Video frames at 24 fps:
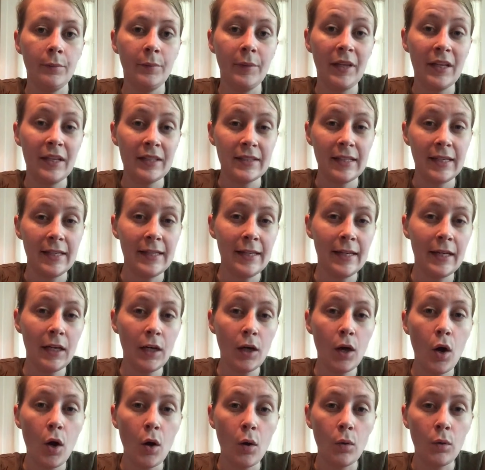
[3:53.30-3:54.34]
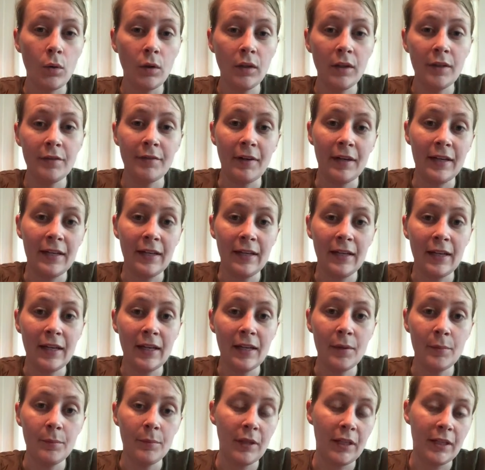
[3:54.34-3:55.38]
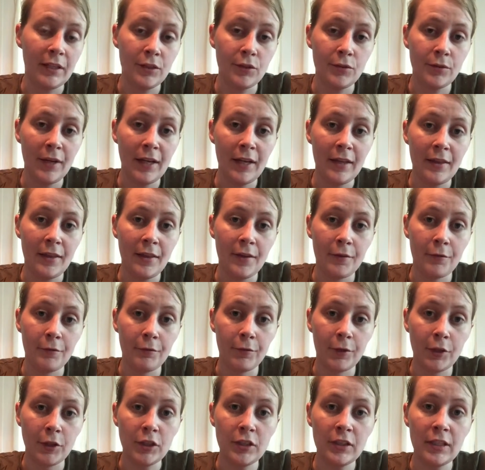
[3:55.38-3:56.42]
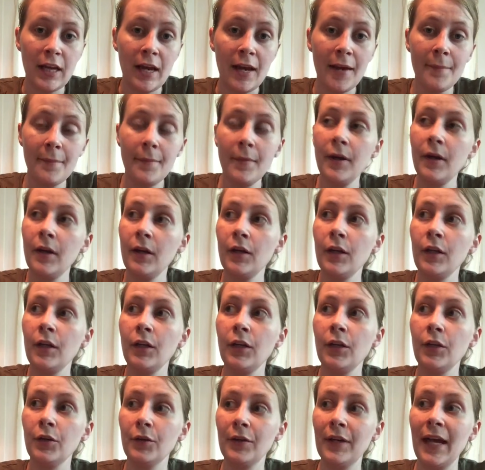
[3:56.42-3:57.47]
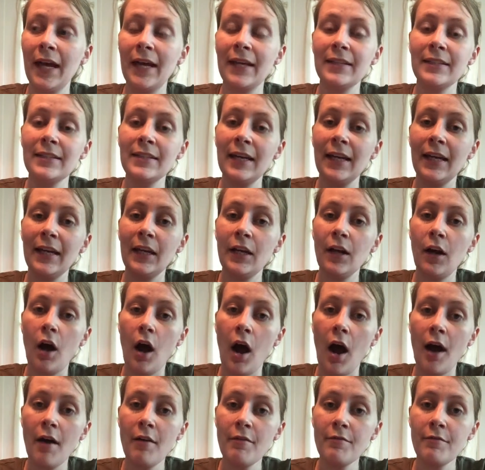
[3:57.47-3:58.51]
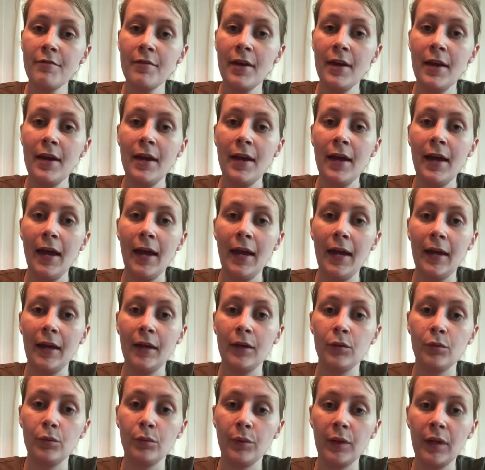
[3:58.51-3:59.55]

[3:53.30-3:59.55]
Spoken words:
Because I did it cold, if I didn't get it placed right the first time, you can take it off and